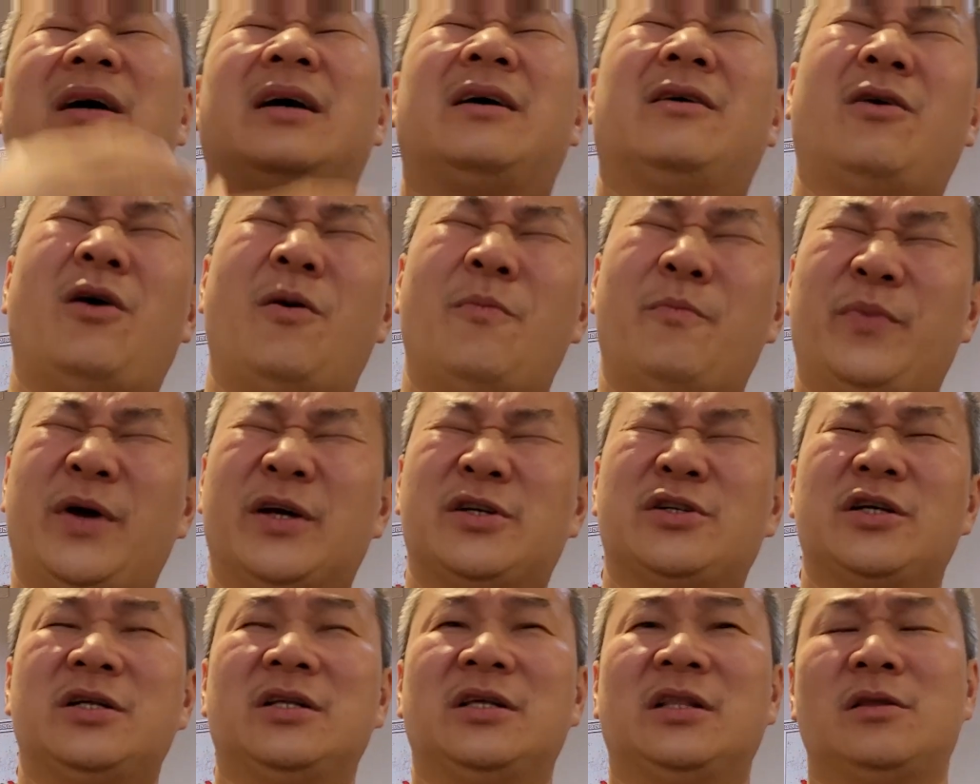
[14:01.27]

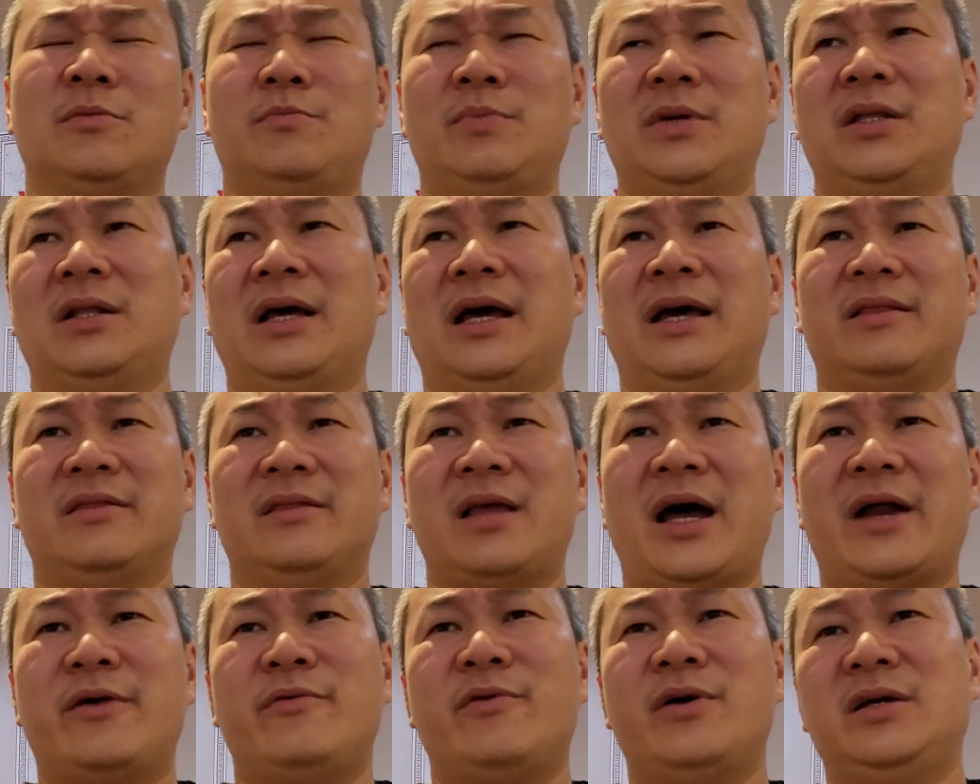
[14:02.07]
compression little bit, and
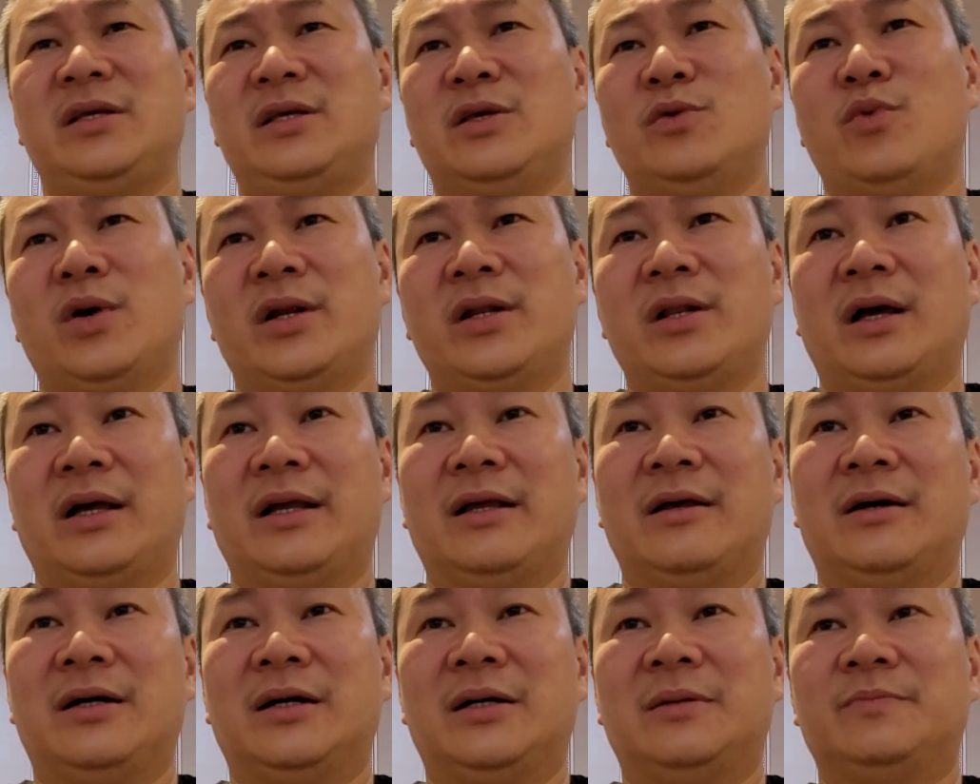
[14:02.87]
diarrhea, even like
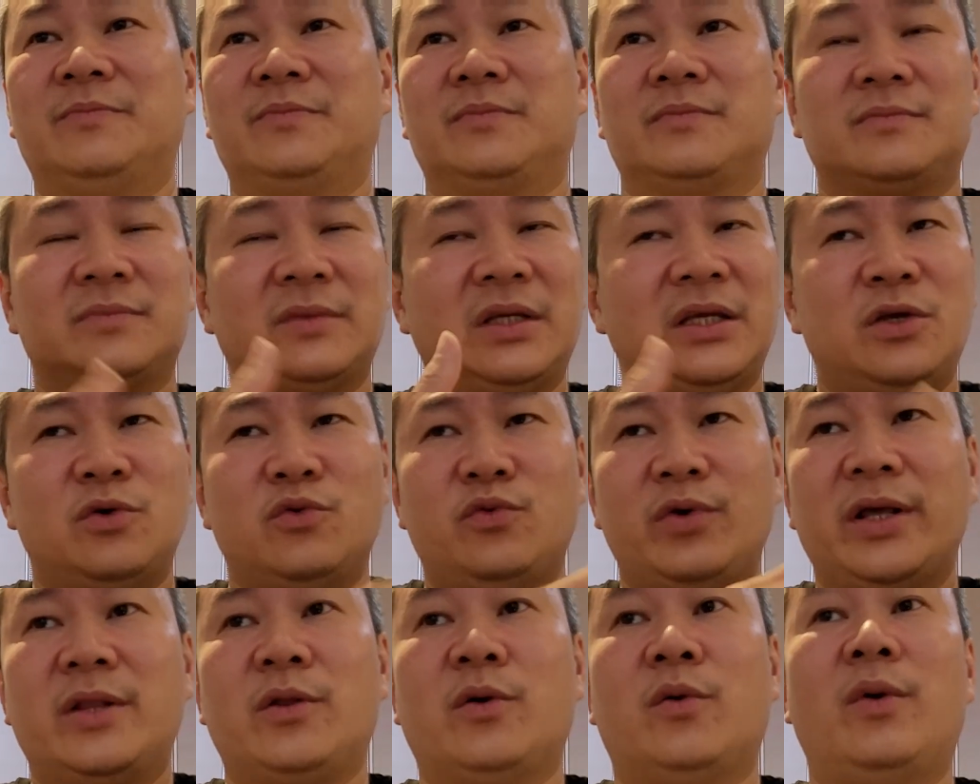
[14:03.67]

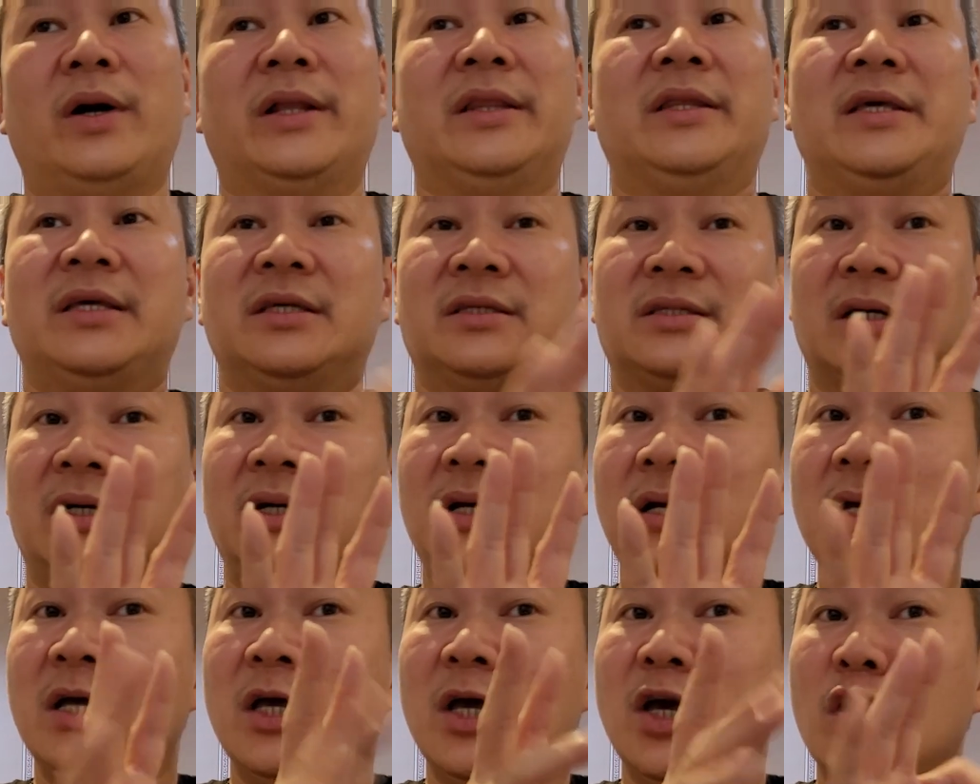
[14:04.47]
urine or what. This is
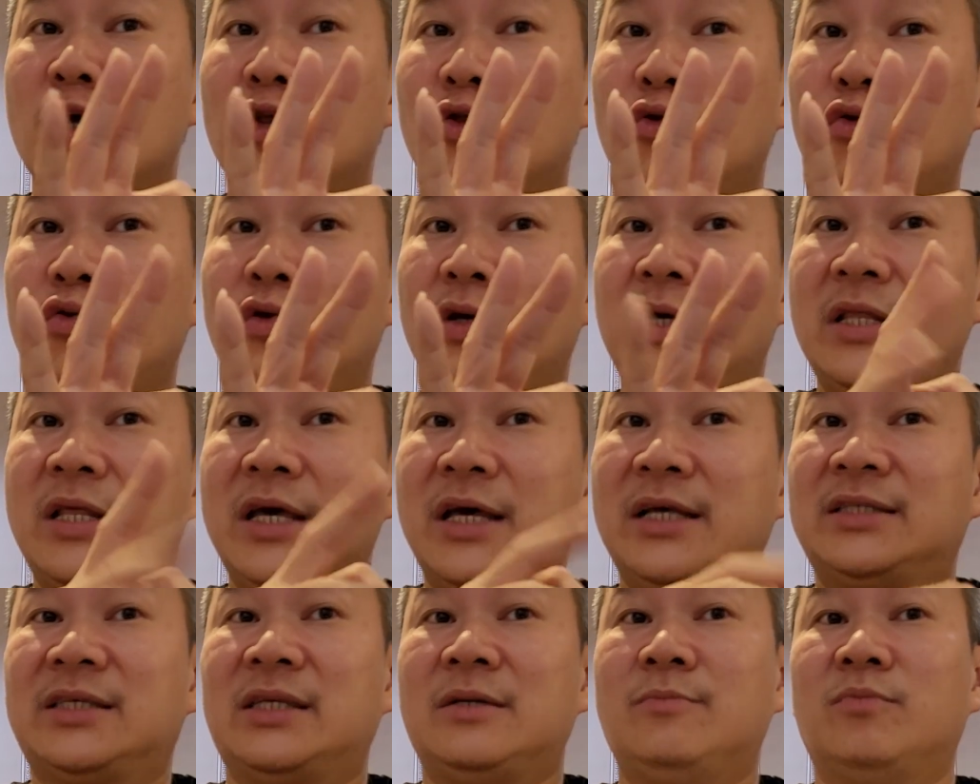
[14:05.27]
a 3
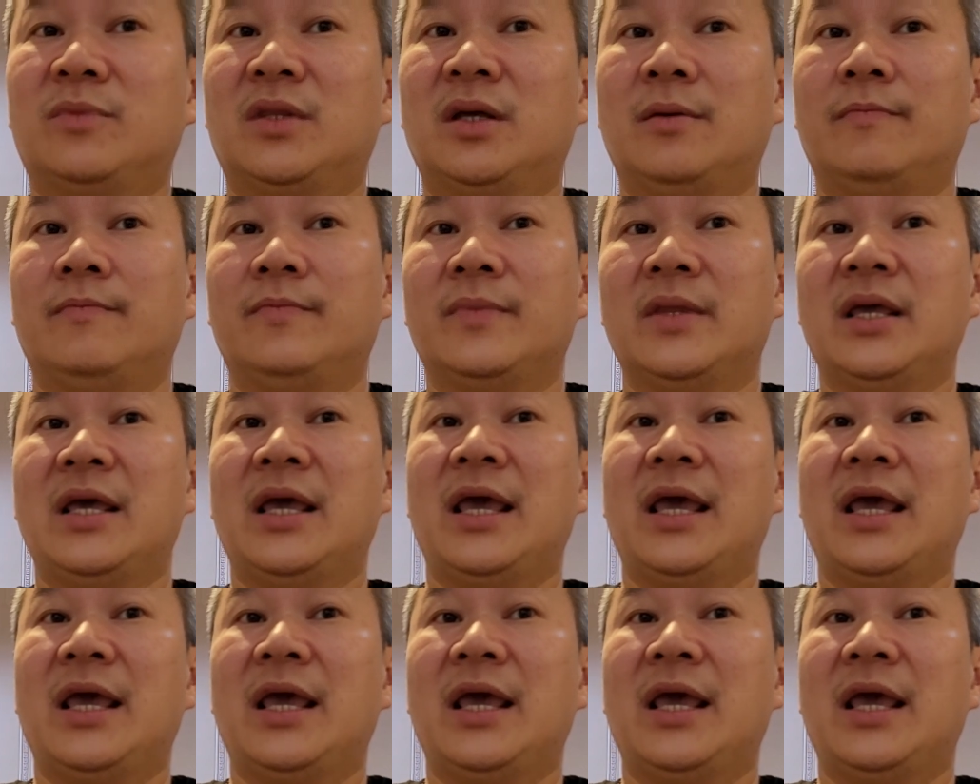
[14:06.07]
day symptom.